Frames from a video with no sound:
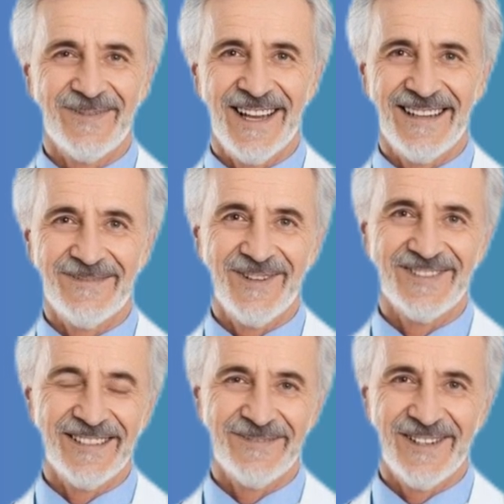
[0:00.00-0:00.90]
way to
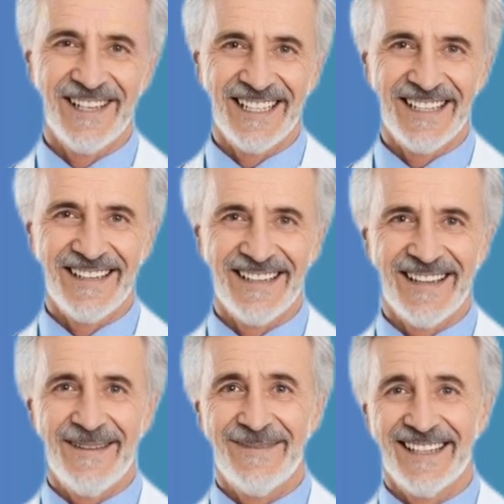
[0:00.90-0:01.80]
boost immunity,
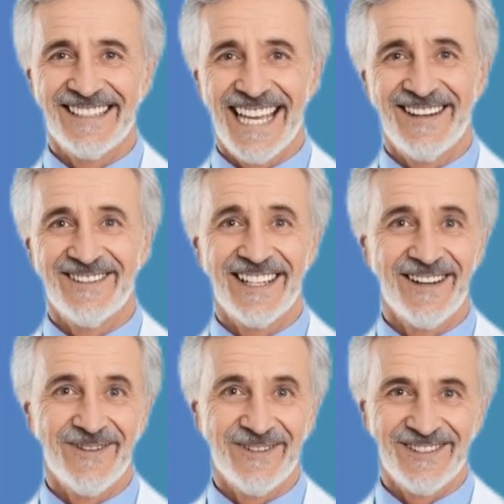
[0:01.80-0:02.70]
but it's actually
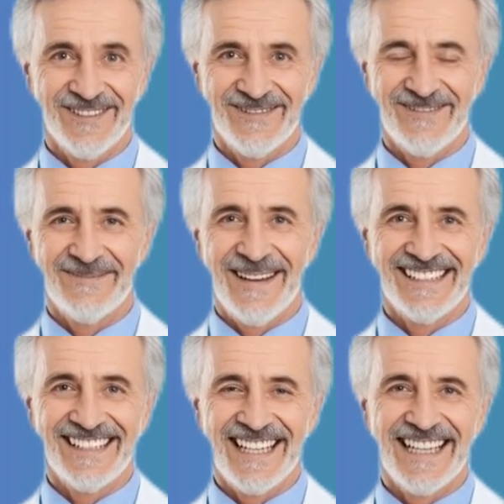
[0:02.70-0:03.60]
crucial for
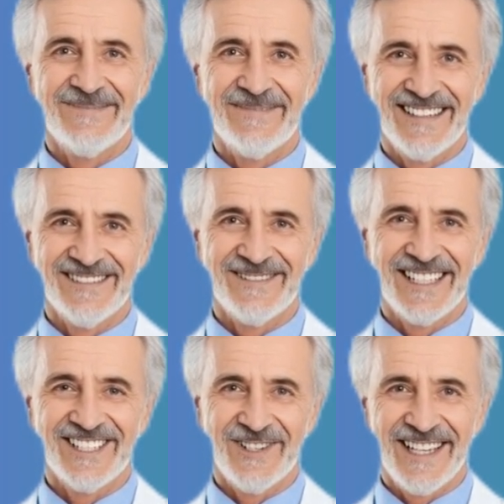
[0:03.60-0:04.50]
maintaining muscle
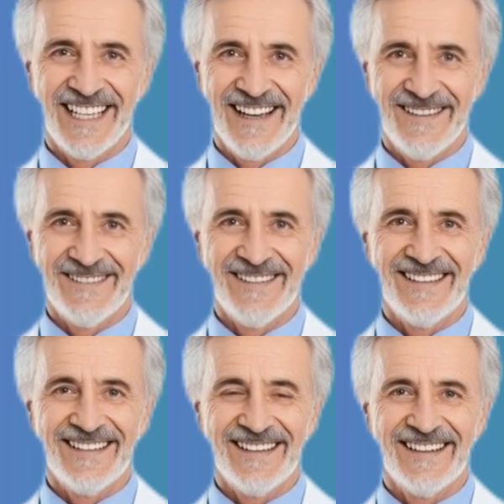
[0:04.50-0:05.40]
and joint health.
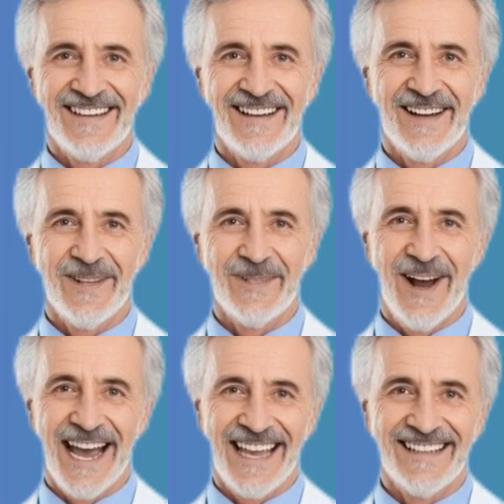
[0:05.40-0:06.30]

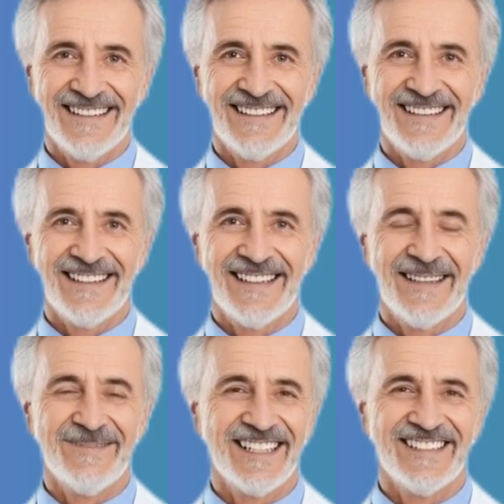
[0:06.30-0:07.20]
Why?
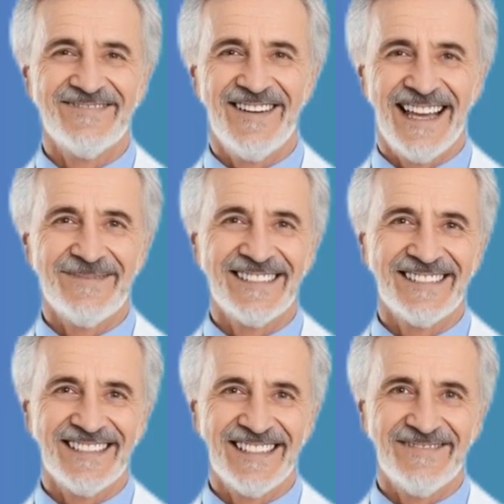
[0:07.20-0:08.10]
Because vitamin
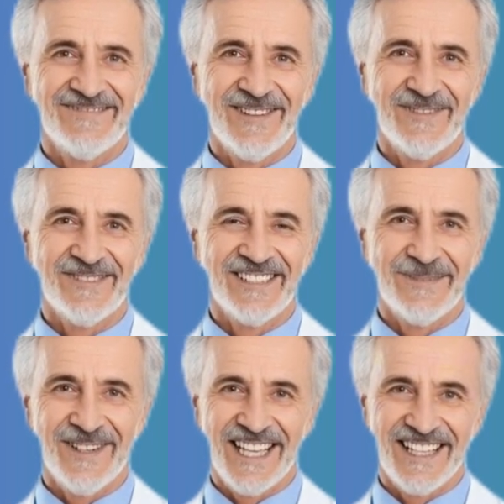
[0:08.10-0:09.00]
C fuels the
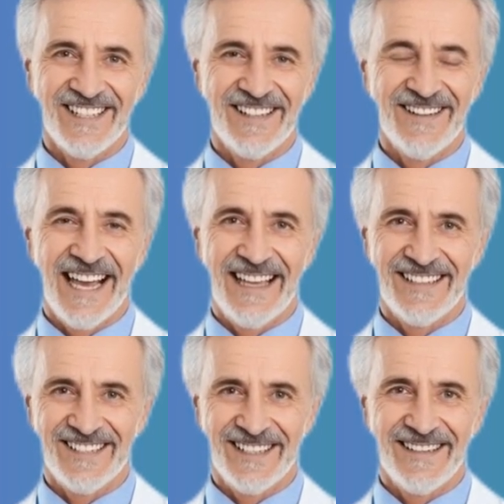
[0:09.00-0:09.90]
production of
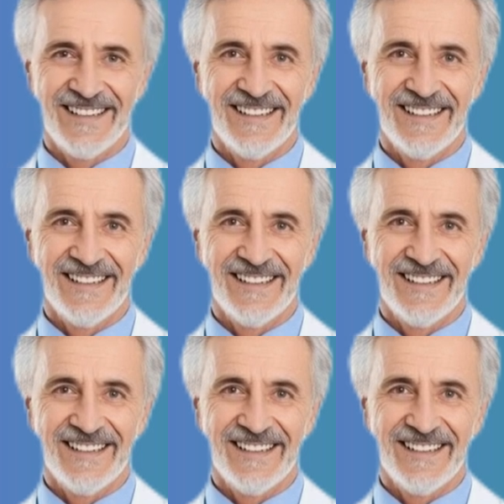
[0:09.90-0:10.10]
collagen,